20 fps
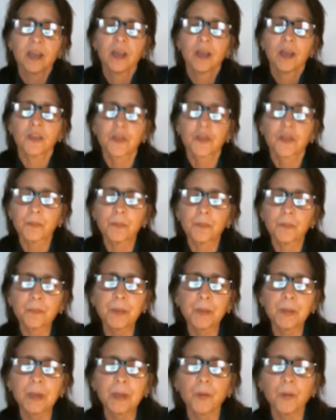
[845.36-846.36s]
the
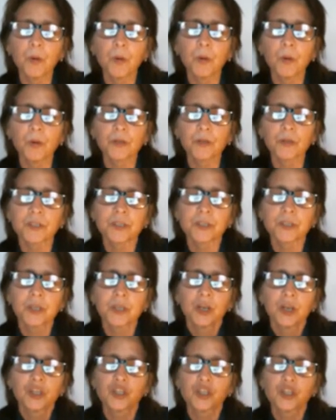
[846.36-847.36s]
people's
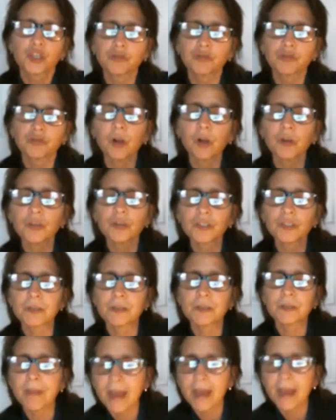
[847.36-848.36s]
struggles to
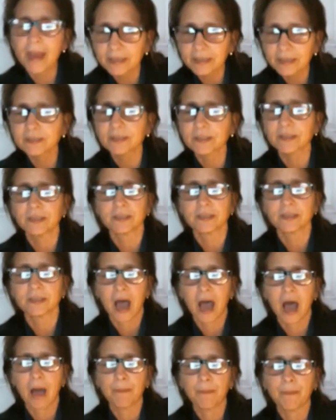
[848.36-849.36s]
make it to the
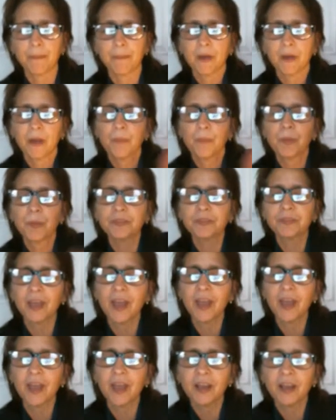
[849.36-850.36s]
top, but
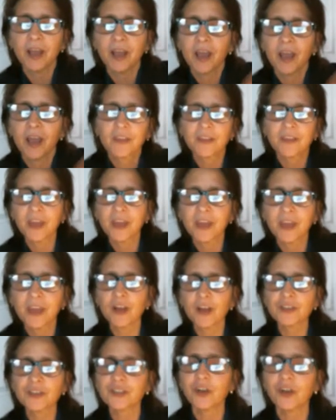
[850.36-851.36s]
then they
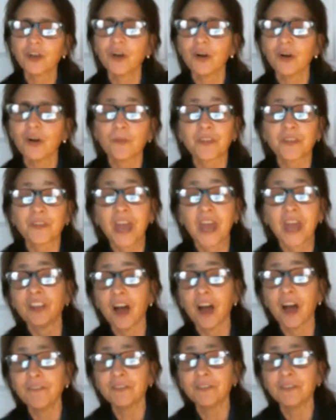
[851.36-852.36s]

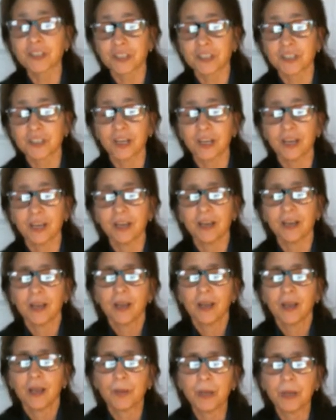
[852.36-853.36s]
love to see
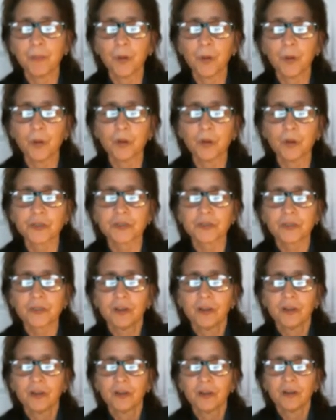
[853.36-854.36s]
people's
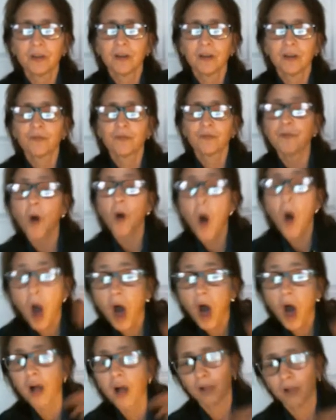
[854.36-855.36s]

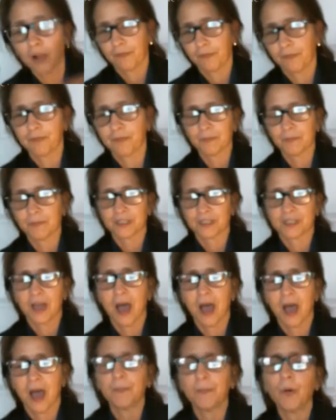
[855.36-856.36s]
fall from the
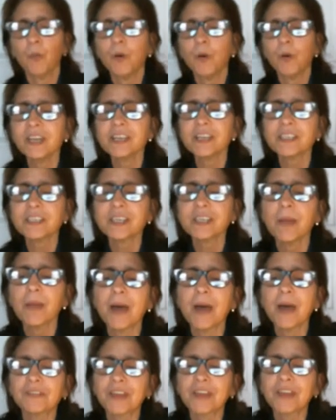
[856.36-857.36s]
top. What do you say
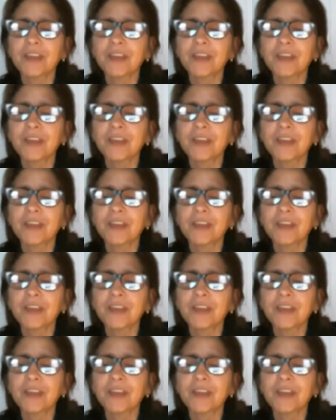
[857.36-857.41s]
about that